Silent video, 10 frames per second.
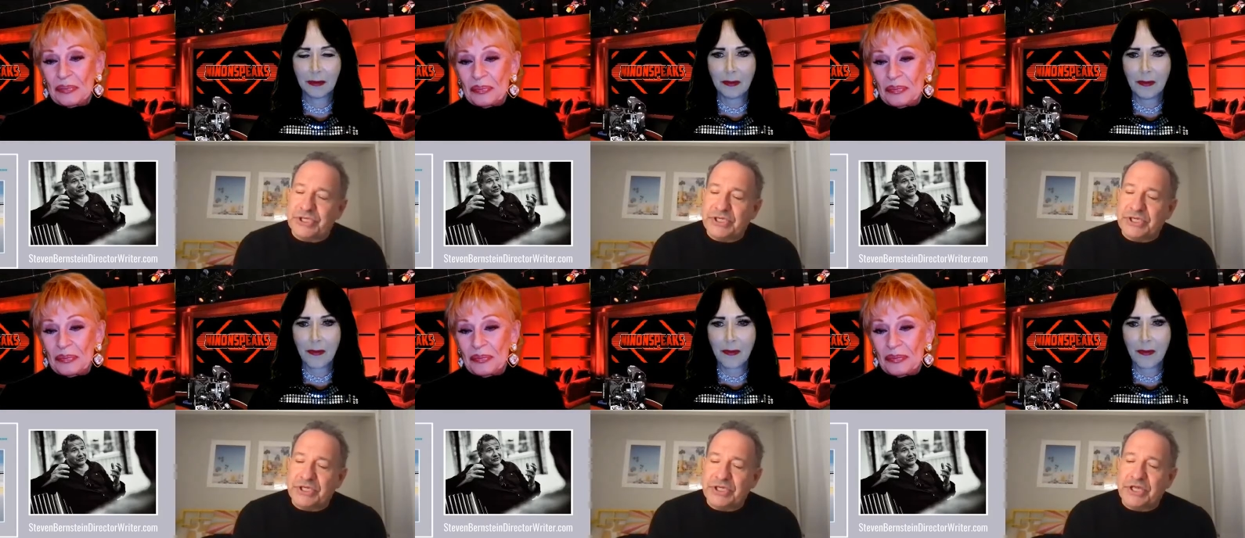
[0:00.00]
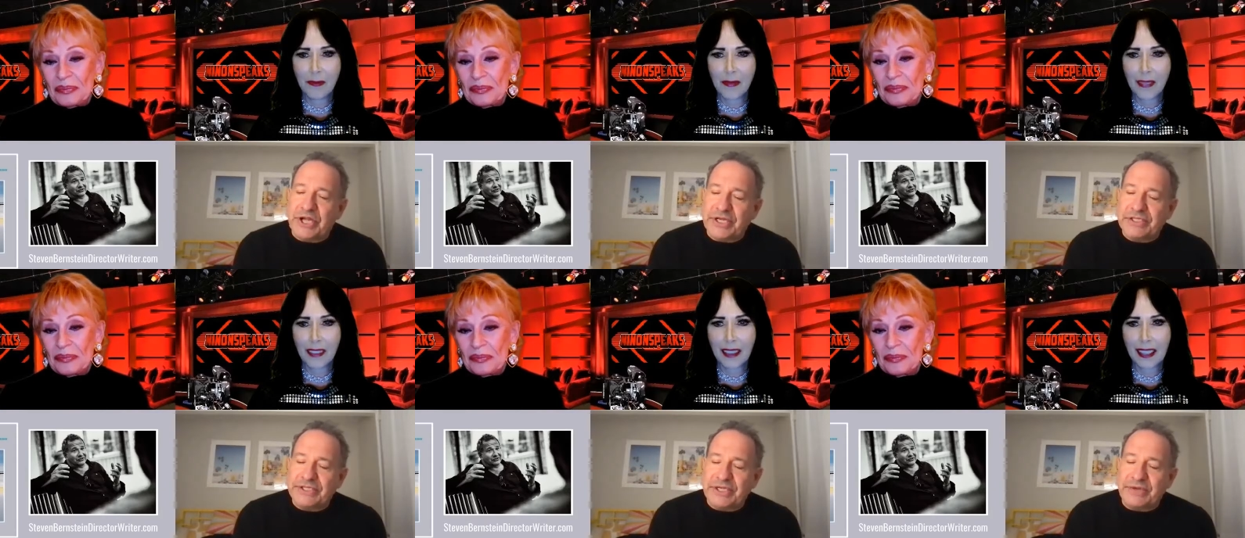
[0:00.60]
Speaker 1: uh, a
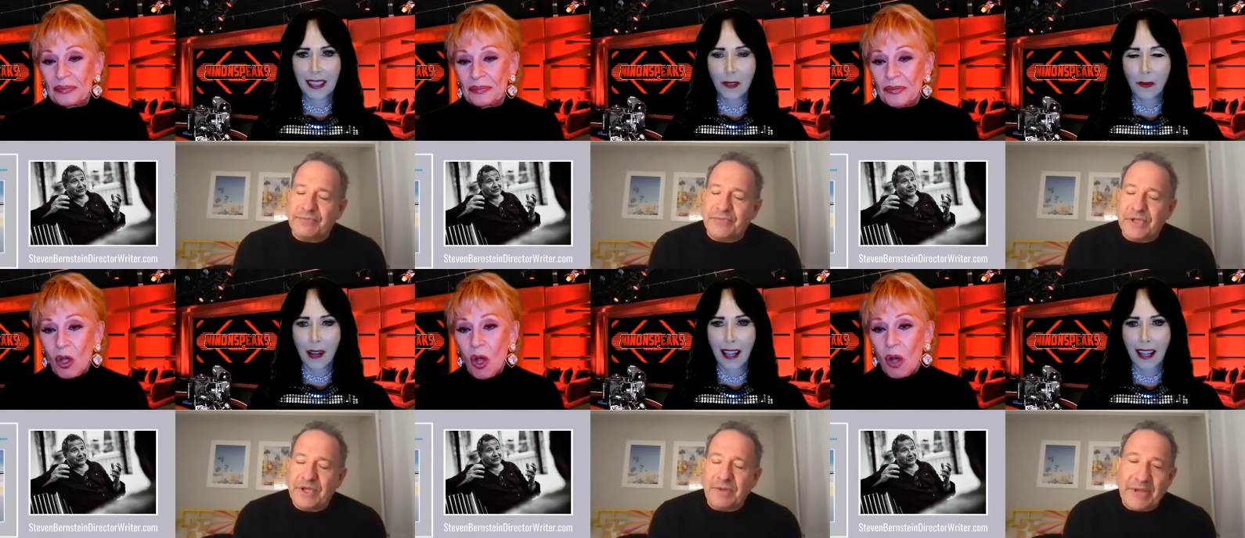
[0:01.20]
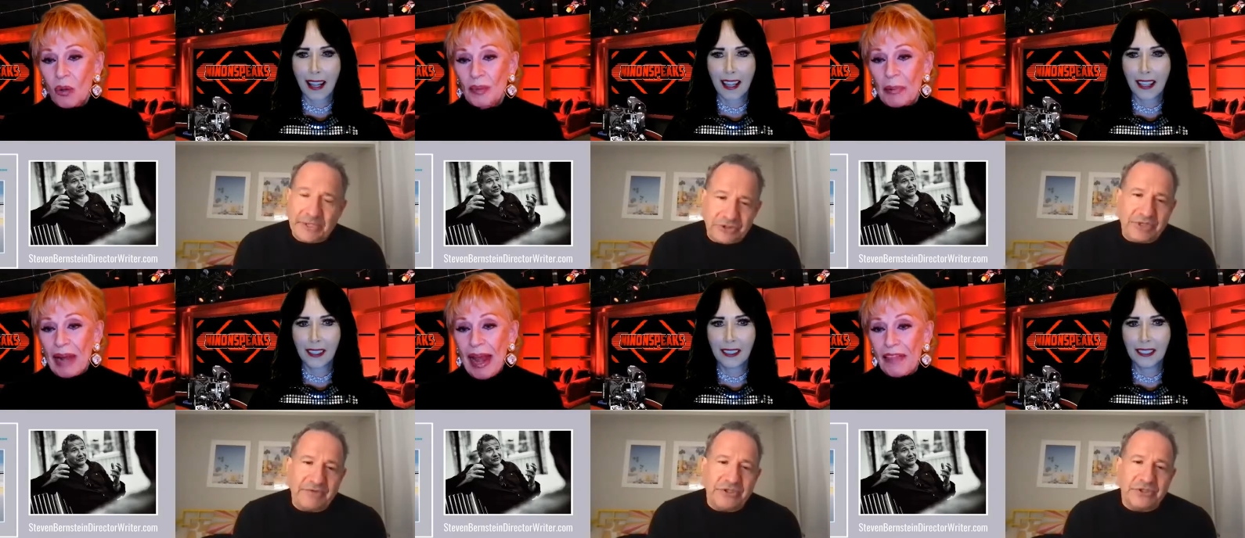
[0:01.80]
client. Um, oh, I'm
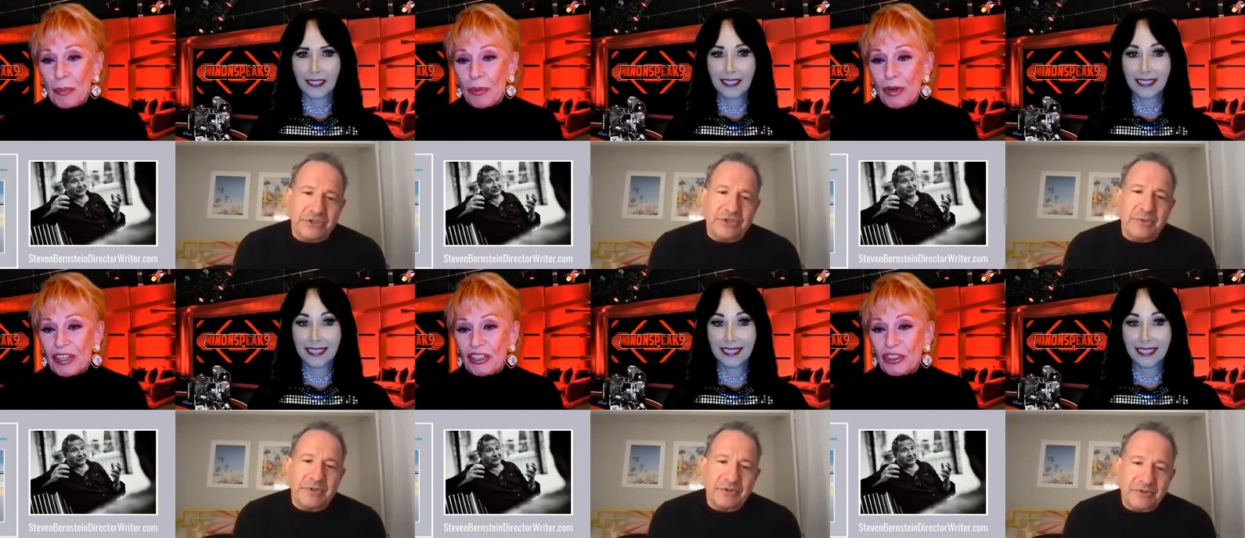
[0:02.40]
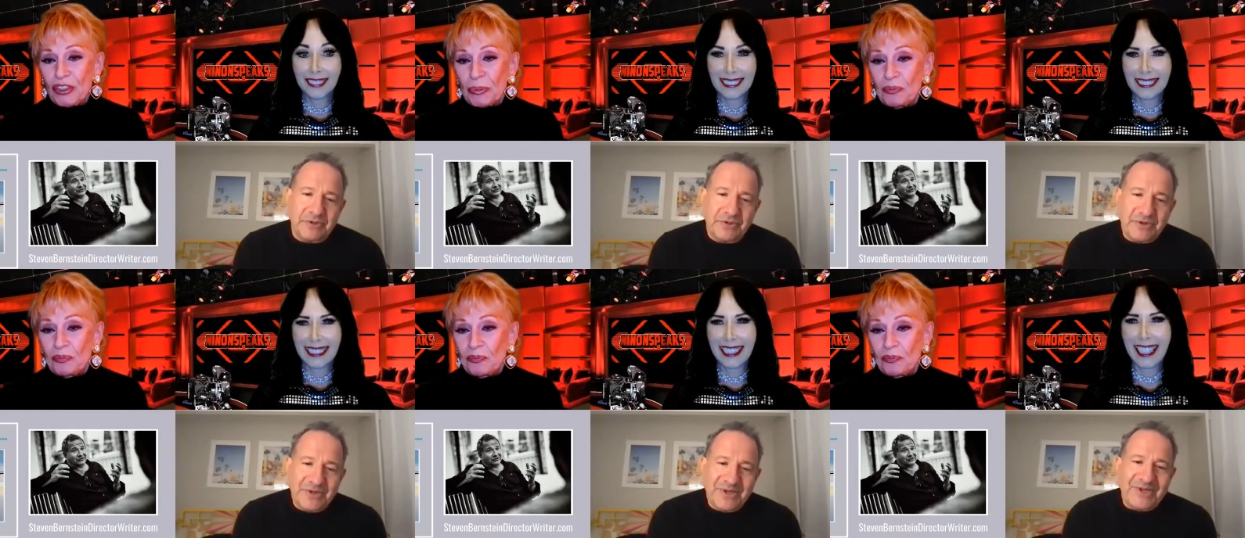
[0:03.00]
glad they're British.
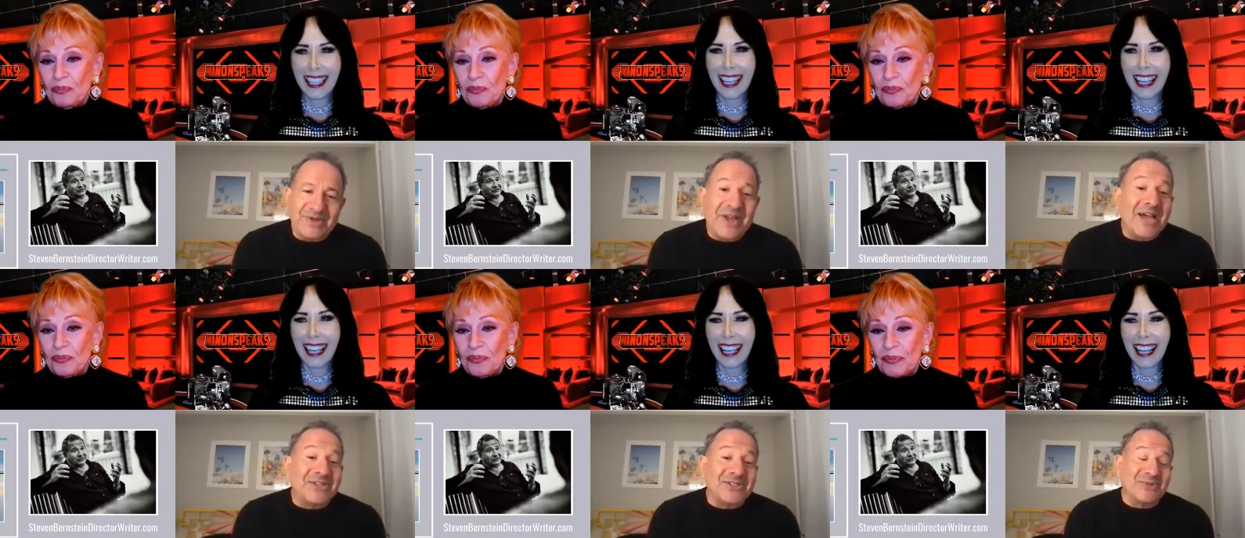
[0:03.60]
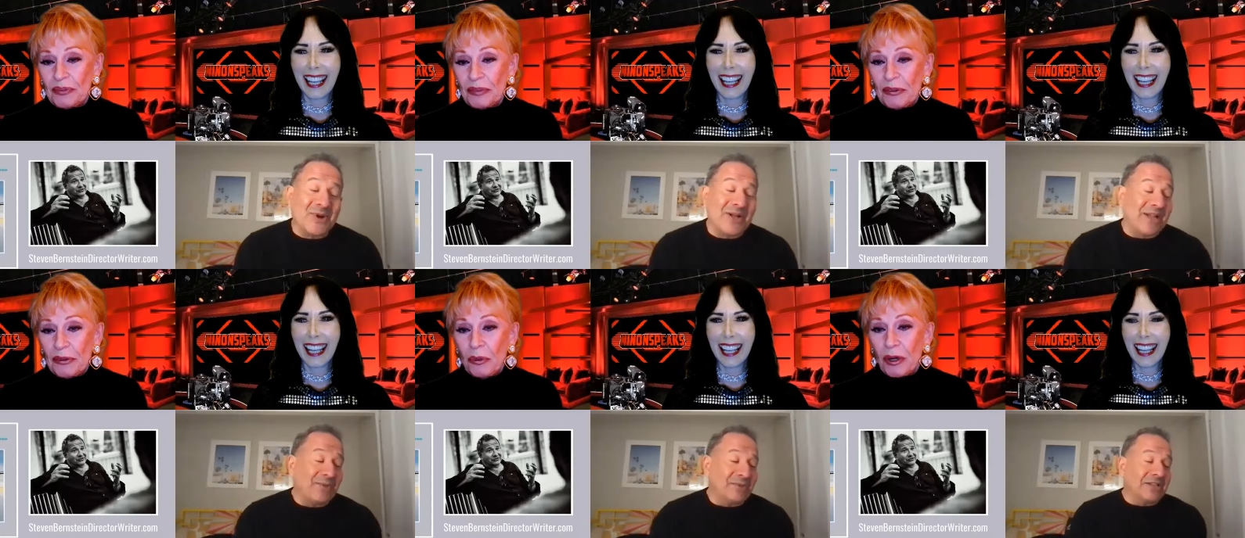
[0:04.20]
Yes, well,
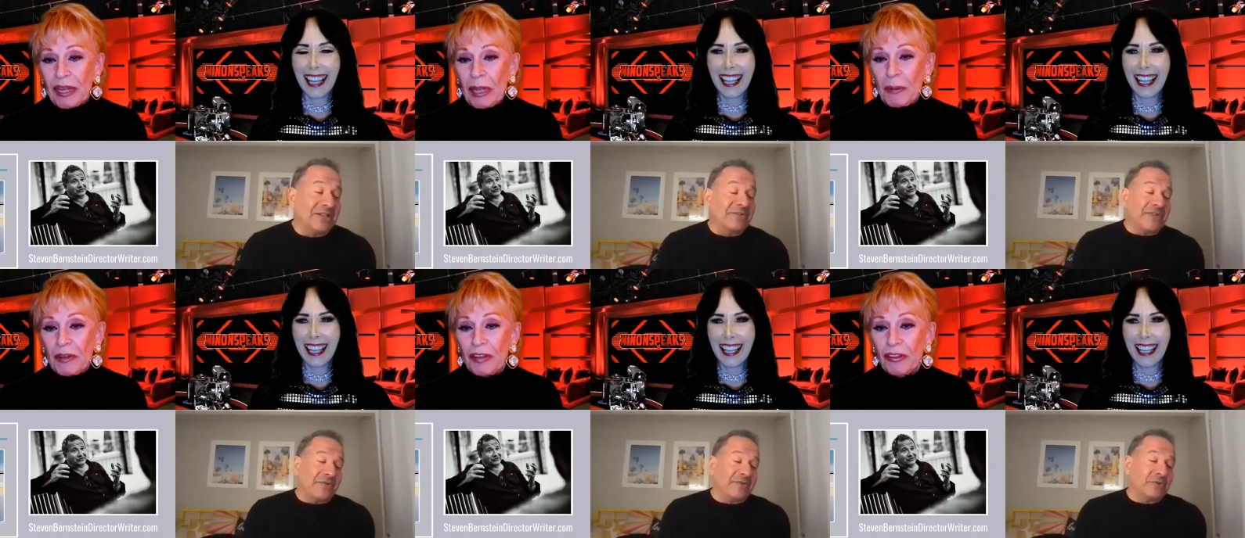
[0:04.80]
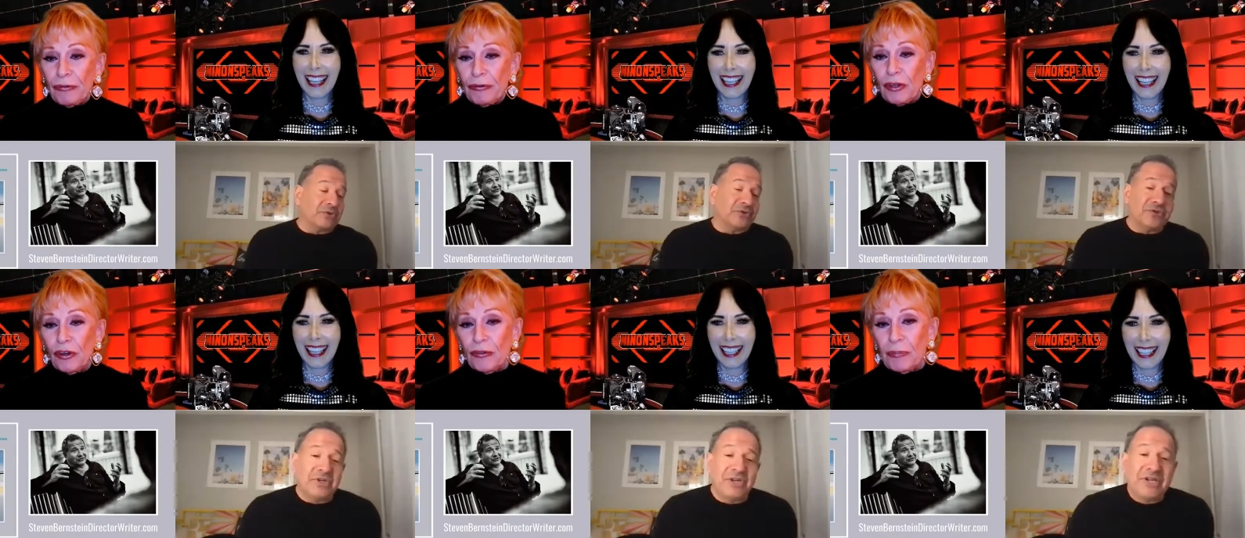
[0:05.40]
I, we'll keep it in the
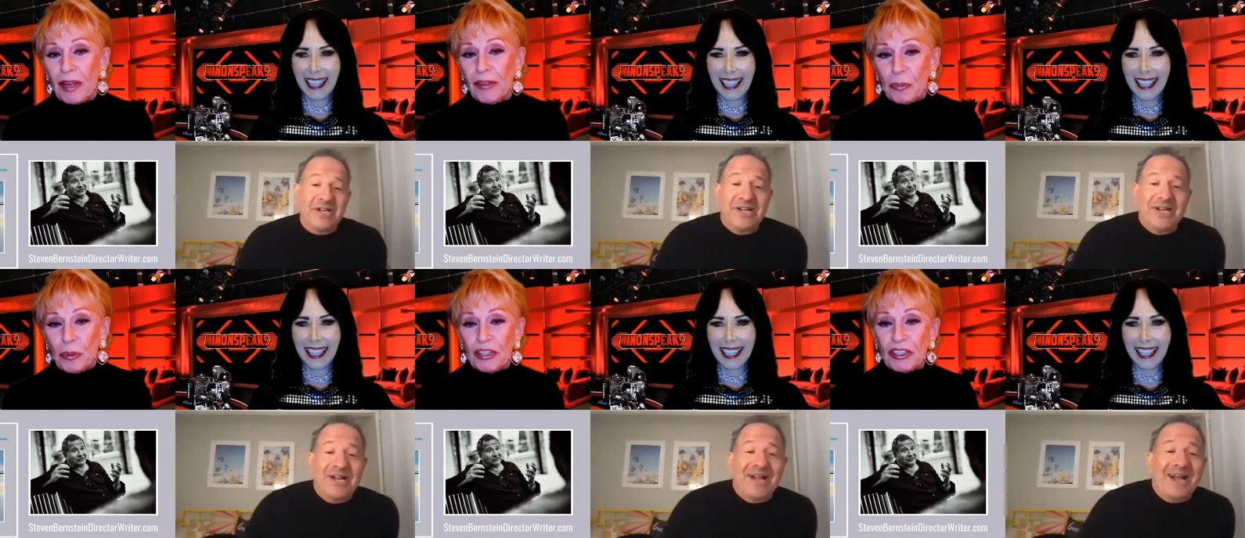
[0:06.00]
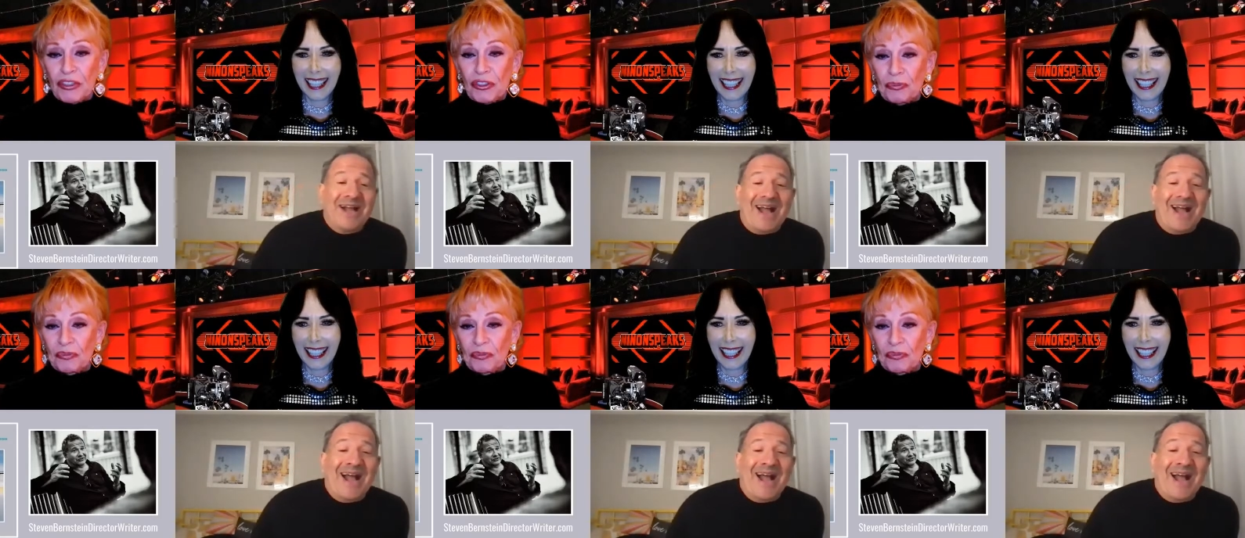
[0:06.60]
Speaker 2: field of being the British.